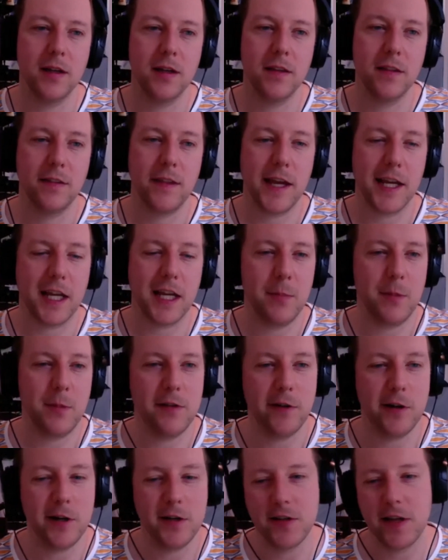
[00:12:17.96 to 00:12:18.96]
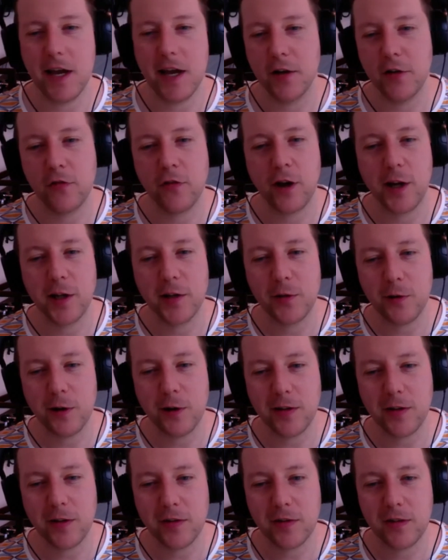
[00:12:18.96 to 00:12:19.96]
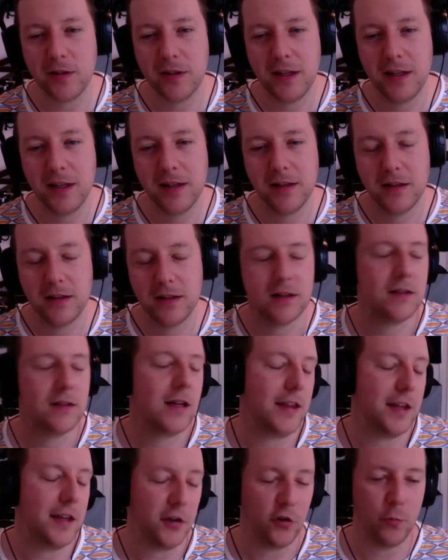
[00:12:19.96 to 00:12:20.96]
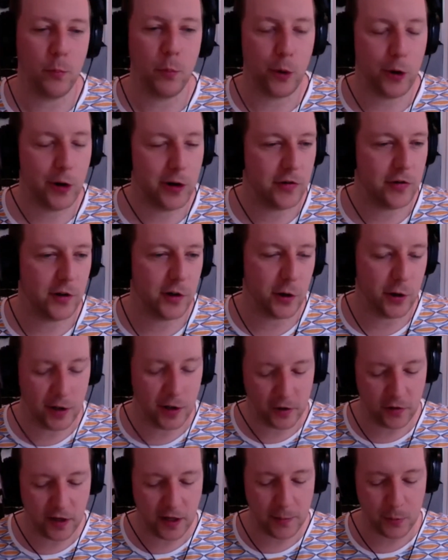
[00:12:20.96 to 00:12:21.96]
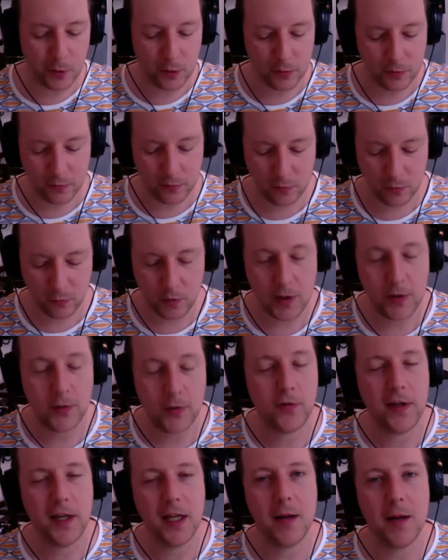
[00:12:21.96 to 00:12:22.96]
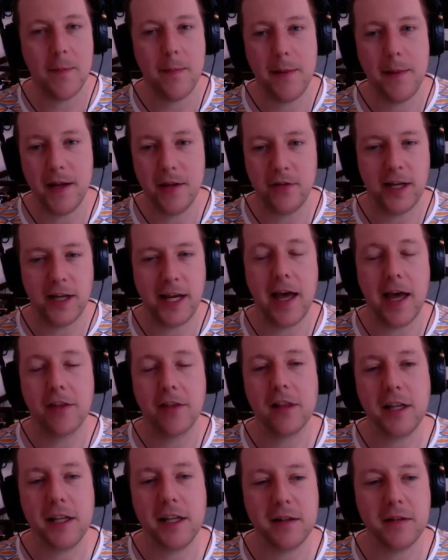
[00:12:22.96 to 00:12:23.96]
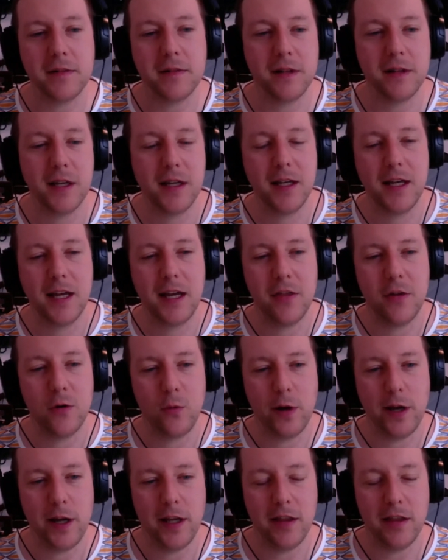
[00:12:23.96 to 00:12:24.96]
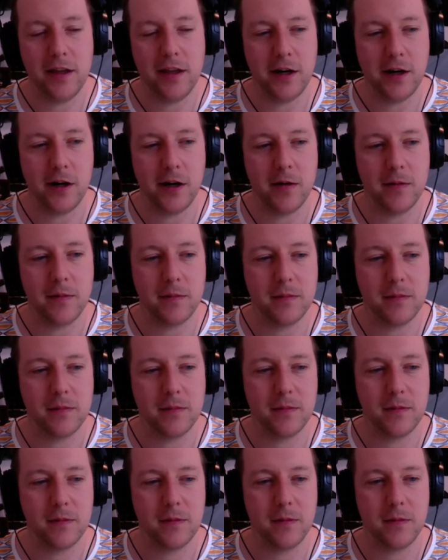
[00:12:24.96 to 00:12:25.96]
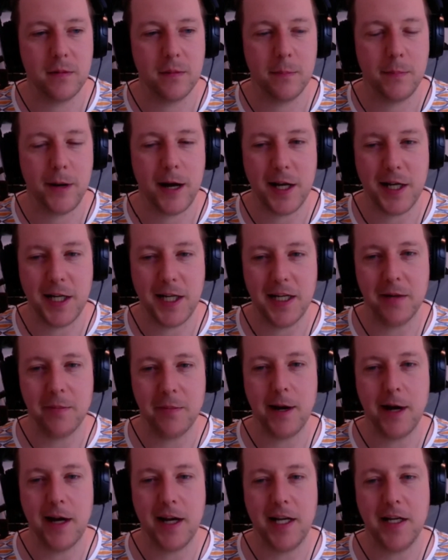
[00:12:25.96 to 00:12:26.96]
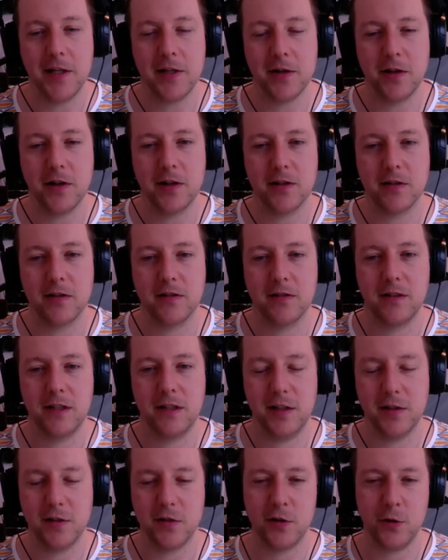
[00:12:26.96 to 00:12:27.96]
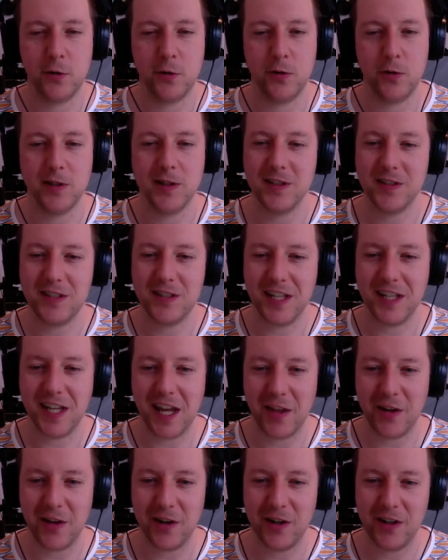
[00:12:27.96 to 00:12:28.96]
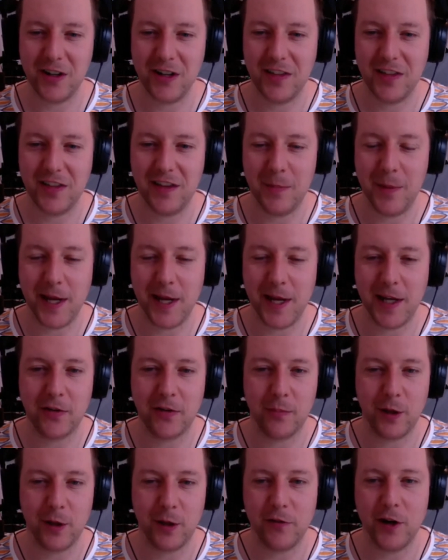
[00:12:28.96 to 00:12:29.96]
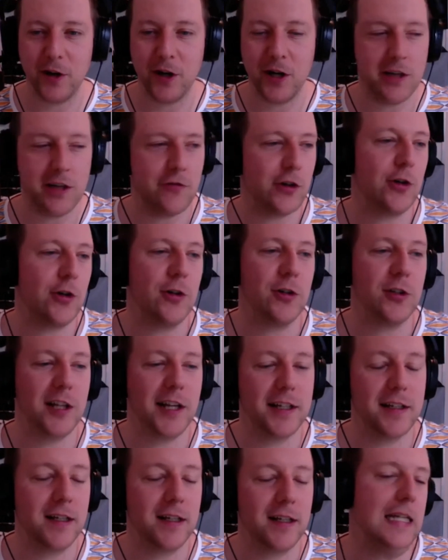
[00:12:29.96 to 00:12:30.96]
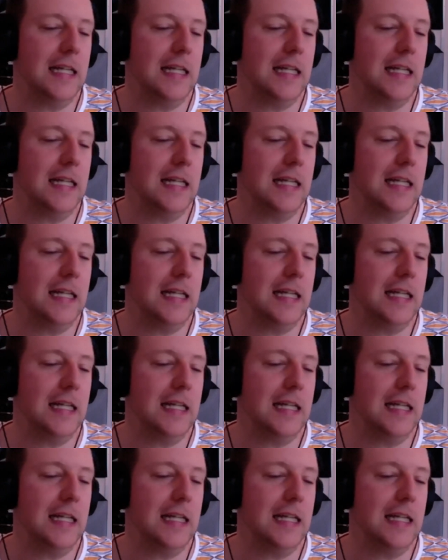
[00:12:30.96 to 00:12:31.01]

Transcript: that can be very satisfying to us. I think sport is a good example. When you see an amazing athlete and the way their body and mind are in tune together and they make something very difficult, like